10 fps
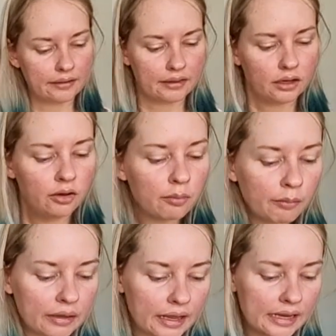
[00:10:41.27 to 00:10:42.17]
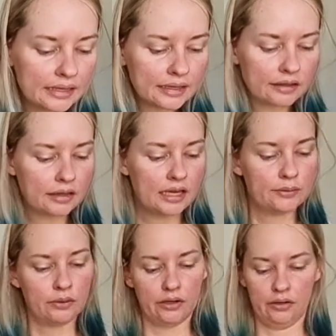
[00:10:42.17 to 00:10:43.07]
think these
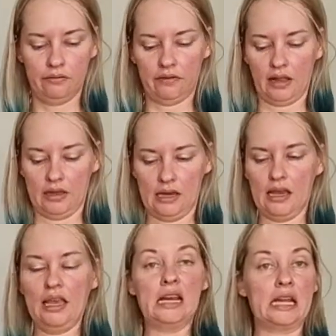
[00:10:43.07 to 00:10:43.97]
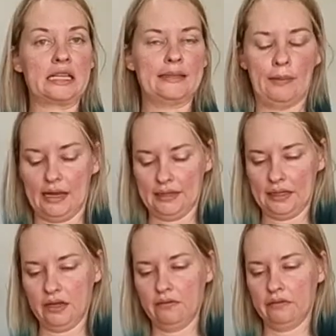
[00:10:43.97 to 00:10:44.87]
were fairly
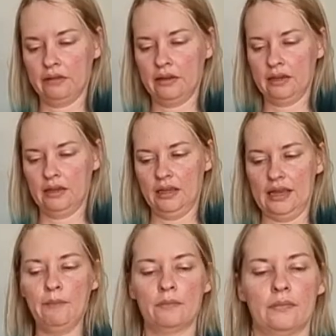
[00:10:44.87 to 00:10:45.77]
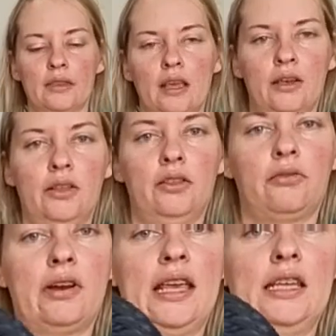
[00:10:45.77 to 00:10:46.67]
inexpensive. Yep.
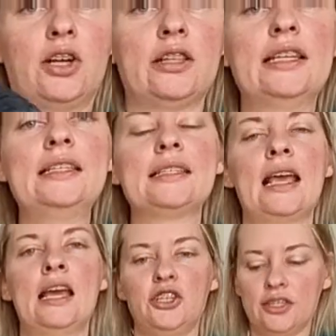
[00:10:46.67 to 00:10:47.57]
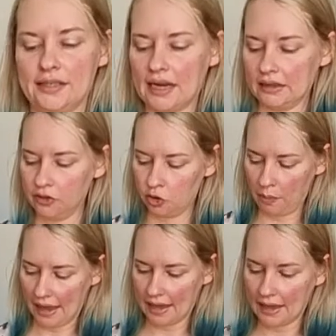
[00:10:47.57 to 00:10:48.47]
$3, just a little
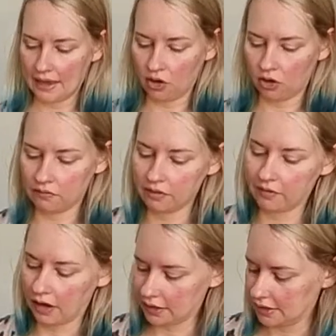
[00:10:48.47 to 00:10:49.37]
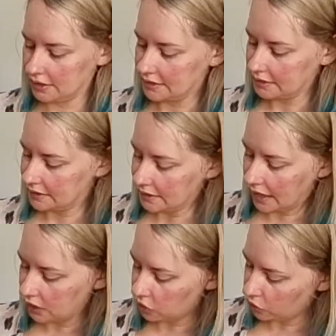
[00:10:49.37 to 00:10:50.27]
pair of Avarca's
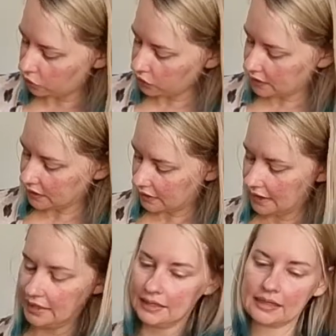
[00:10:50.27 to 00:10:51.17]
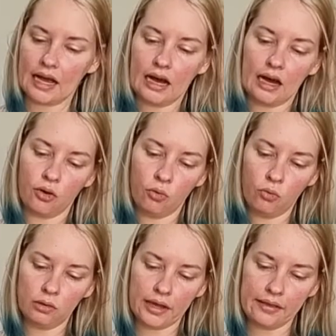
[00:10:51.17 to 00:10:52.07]
sandals. These are
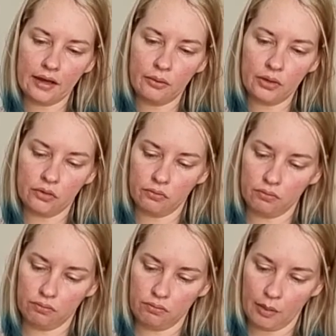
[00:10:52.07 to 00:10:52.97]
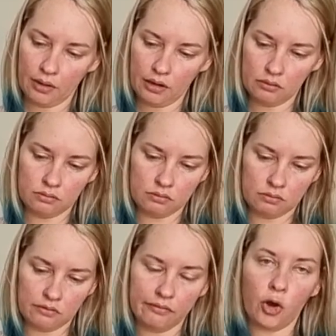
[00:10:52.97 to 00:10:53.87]
all leather with a rubber
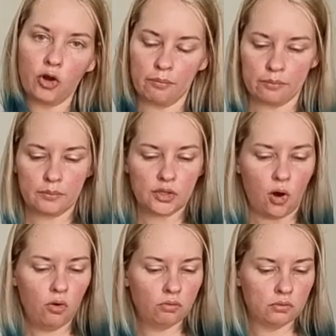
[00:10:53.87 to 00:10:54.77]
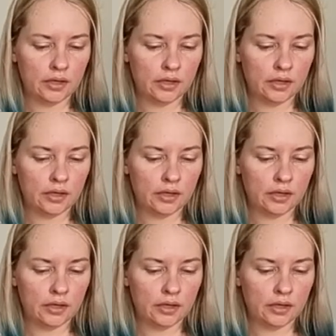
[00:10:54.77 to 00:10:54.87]
foam sole